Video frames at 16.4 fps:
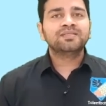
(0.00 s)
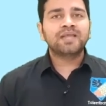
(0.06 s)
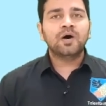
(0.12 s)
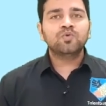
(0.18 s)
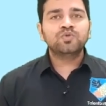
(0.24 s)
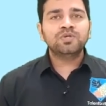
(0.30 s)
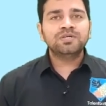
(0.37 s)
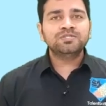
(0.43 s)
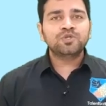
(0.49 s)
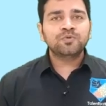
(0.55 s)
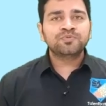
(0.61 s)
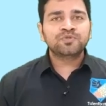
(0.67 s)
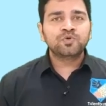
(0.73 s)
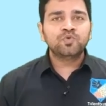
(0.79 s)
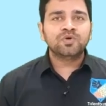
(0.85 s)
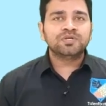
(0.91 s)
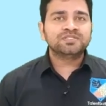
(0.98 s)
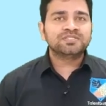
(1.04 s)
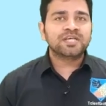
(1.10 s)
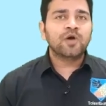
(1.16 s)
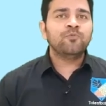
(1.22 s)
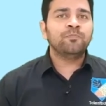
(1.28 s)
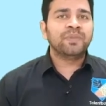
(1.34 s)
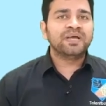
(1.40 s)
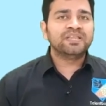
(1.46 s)
Thousands of students
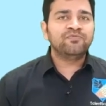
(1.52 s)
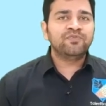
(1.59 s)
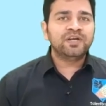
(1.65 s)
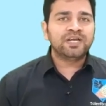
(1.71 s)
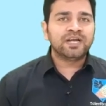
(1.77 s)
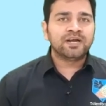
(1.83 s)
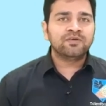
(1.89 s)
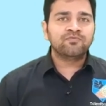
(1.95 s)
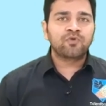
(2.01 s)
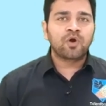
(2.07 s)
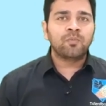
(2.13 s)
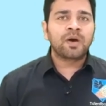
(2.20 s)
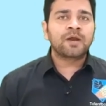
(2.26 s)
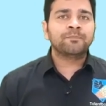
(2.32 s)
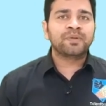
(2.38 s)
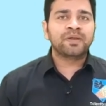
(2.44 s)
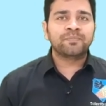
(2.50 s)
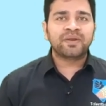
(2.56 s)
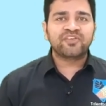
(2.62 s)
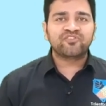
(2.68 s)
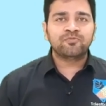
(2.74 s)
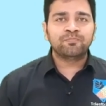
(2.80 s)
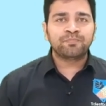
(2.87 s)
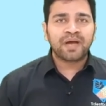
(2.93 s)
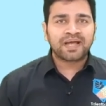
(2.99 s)
have benefited from our
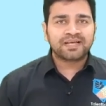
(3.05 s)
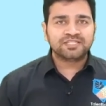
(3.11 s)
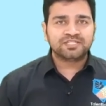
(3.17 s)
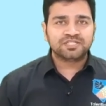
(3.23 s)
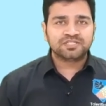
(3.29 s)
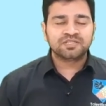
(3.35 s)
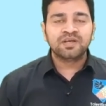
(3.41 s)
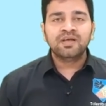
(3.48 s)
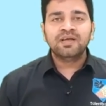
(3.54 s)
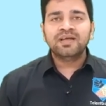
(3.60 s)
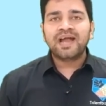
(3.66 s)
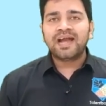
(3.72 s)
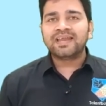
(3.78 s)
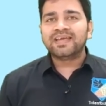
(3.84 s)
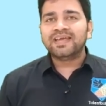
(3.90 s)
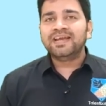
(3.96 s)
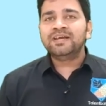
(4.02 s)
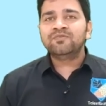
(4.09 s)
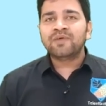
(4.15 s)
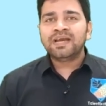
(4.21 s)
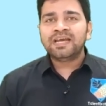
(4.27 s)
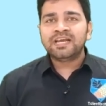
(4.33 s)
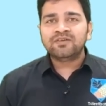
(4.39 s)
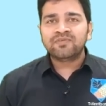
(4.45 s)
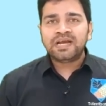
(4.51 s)
preparation packages and in
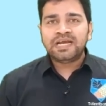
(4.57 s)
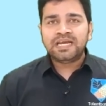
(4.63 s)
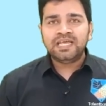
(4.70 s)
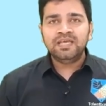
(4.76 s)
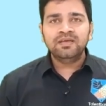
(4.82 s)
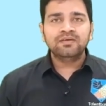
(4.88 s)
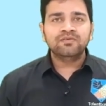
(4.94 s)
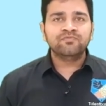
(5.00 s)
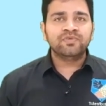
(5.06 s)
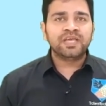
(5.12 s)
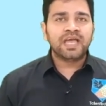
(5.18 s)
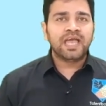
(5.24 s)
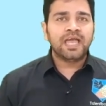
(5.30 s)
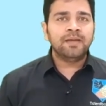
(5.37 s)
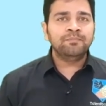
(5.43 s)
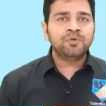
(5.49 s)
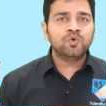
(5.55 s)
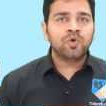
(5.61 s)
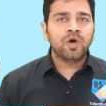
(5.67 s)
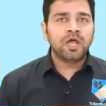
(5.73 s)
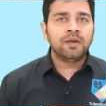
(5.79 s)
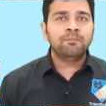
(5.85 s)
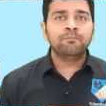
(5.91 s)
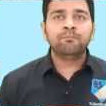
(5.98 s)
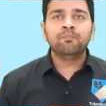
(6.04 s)
2020 we aim to
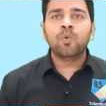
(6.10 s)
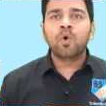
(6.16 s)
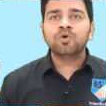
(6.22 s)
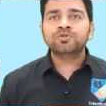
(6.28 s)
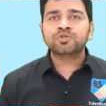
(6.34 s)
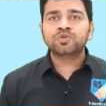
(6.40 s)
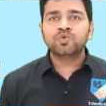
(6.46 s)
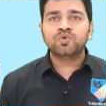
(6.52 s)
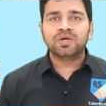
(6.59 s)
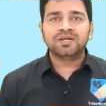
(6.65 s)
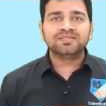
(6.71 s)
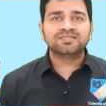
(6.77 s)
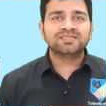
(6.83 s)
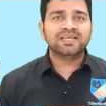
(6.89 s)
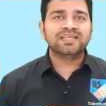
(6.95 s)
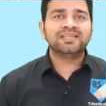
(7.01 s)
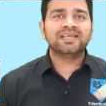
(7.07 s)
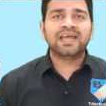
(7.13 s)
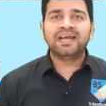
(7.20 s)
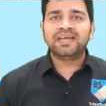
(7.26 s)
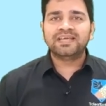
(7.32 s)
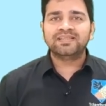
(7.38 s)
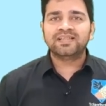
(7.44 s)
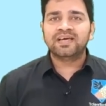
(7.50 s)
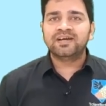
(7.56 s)
help more students in
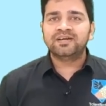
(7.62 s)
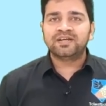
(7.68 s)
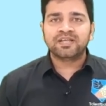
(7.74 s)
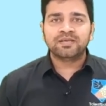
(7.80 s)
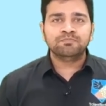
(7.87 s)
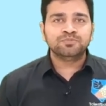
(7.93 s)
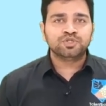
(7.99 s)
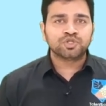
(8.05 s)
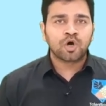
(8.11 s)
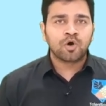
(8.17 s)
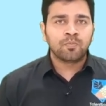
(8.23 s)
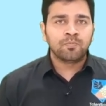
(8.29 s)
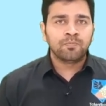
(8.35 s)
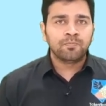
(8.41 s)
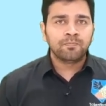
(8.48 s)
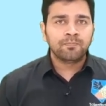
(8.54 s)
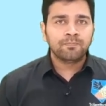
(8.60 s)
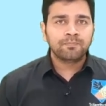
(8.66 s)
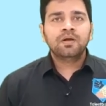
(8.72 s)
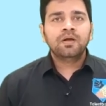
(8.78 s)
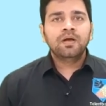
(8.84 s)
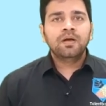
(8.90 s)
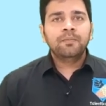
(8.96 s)
getting their dream job.